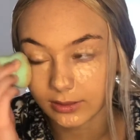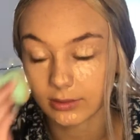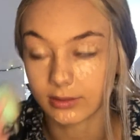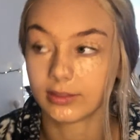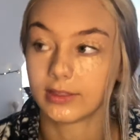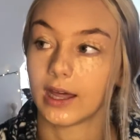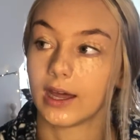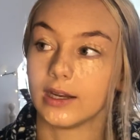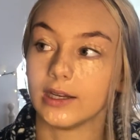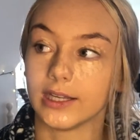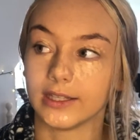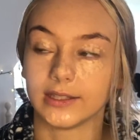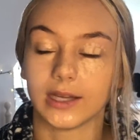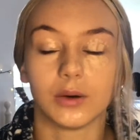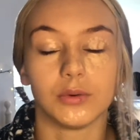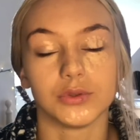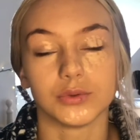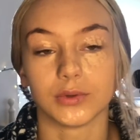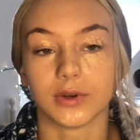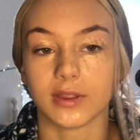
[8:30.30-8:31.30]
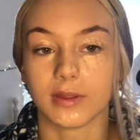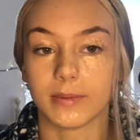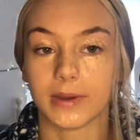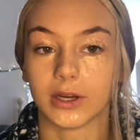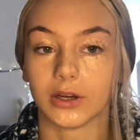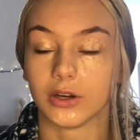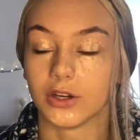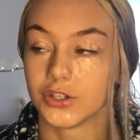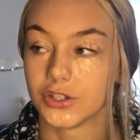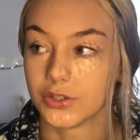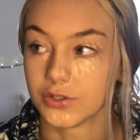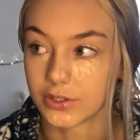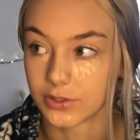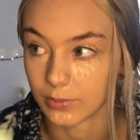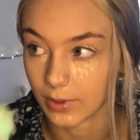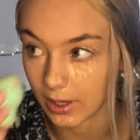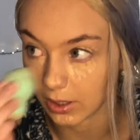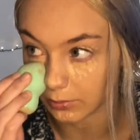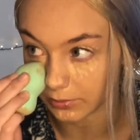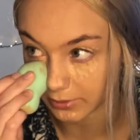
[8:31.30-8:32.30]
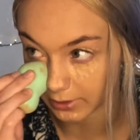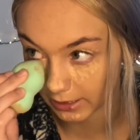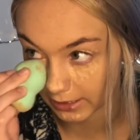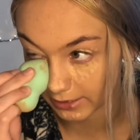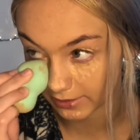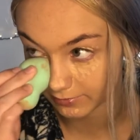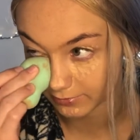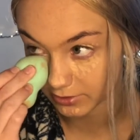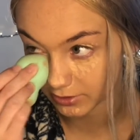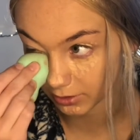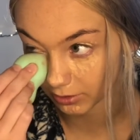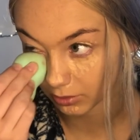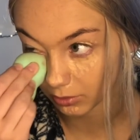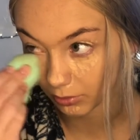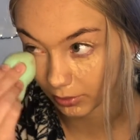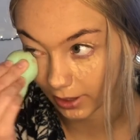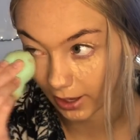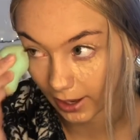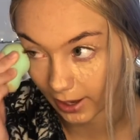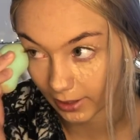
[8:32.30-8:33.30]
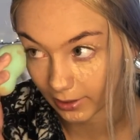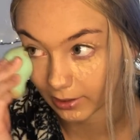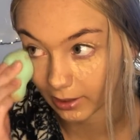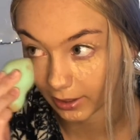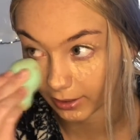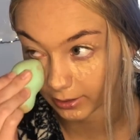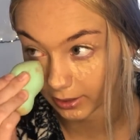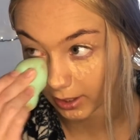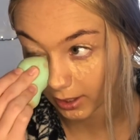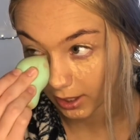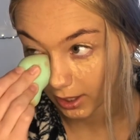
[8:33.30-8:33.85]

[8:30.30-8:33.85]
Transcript: that was one of the bigger issues as well with the Leaving Cert going ahead. Like,